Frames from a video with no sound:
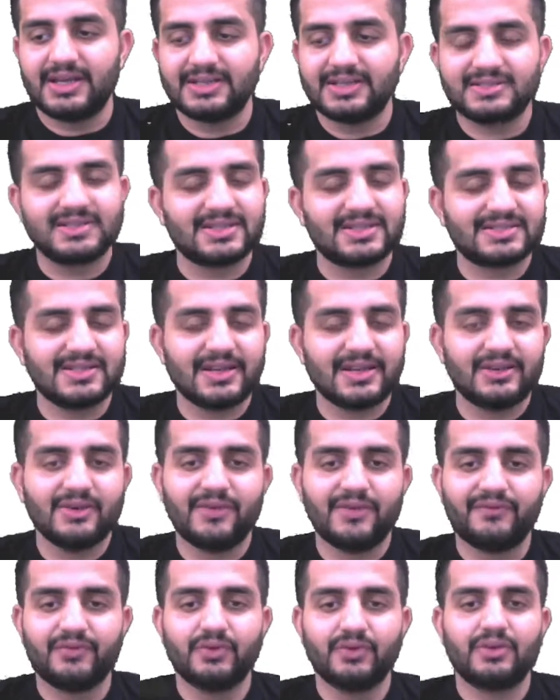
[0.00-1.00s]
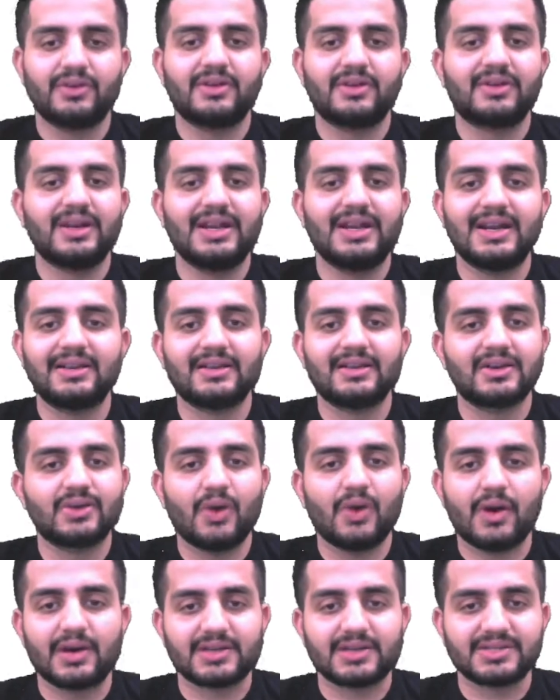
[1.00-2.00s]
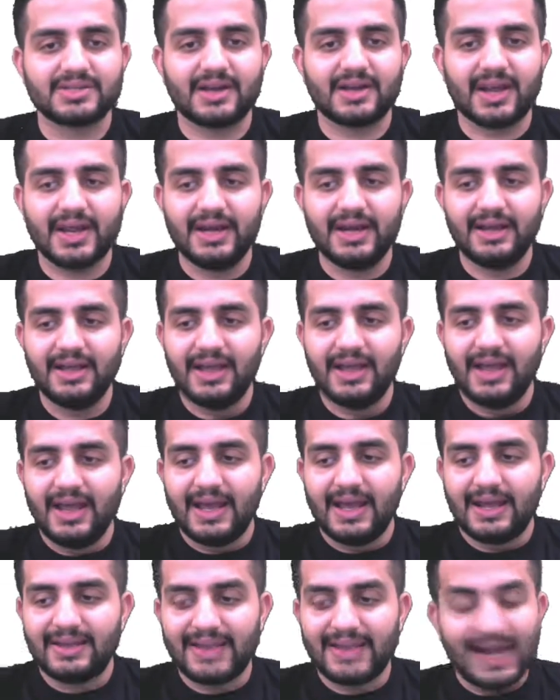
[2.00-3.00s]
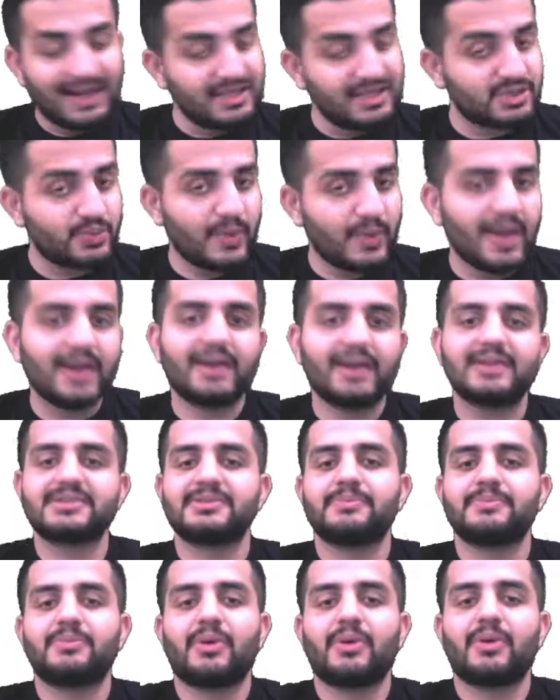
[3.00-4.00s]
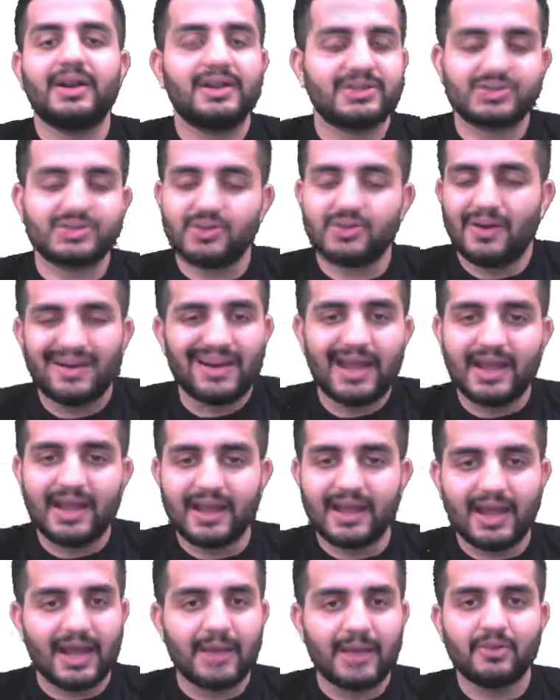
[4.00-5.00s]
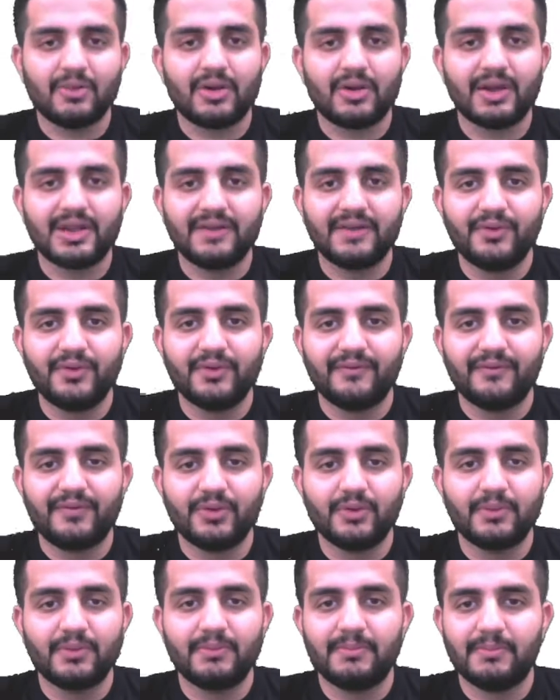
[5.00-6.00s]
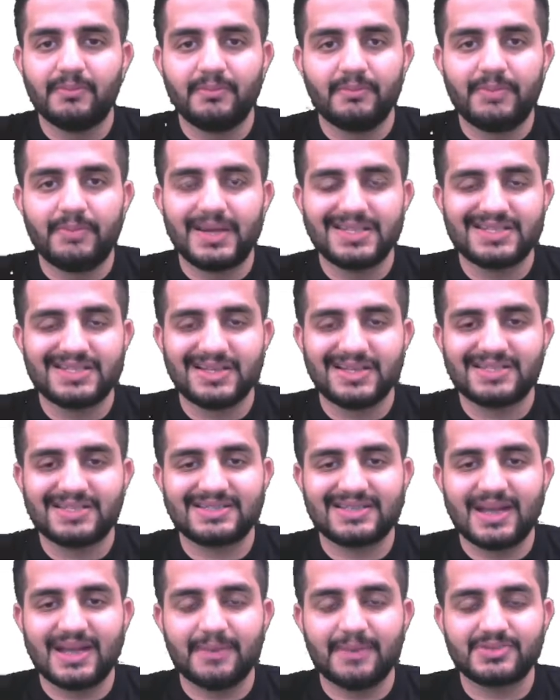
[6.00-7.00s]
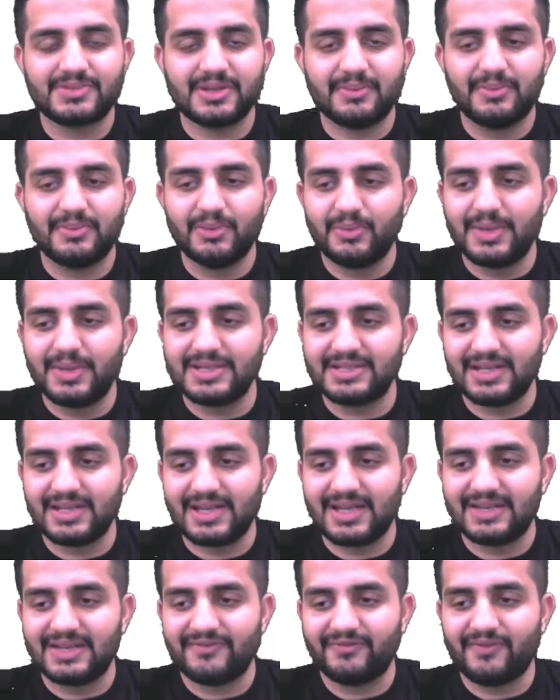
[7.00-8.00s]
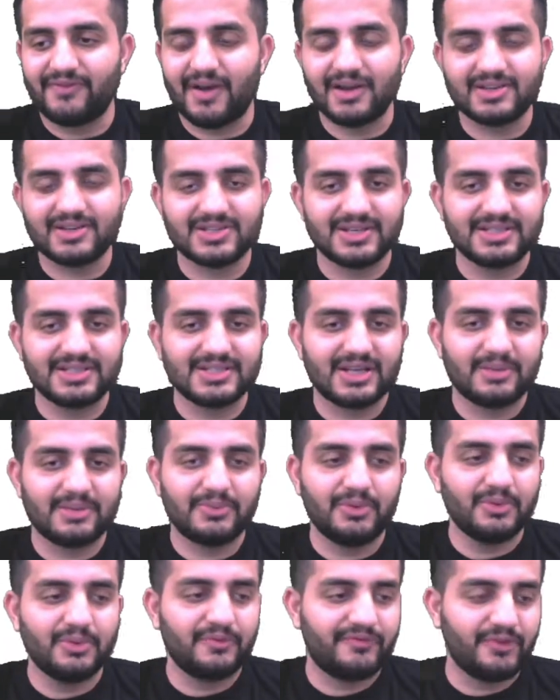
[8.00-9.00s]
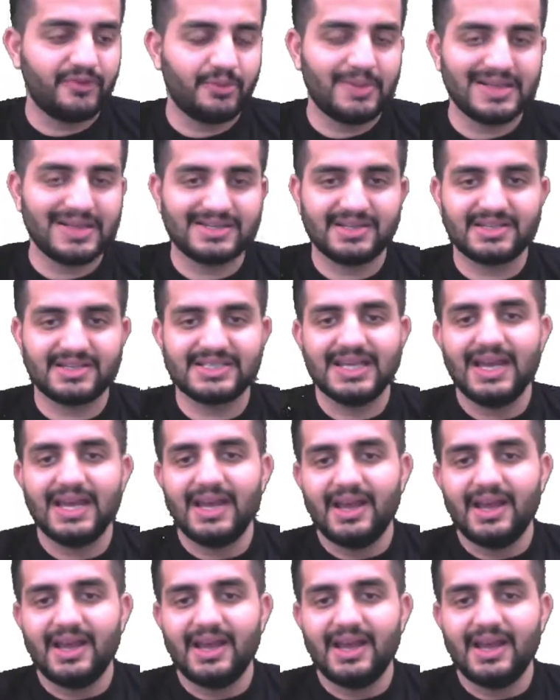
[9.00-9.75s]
It's just like you have to relate the dots, right? And that is where it is important. It's not like I'm gonna give you a few basic steps and few basic functions and few basics,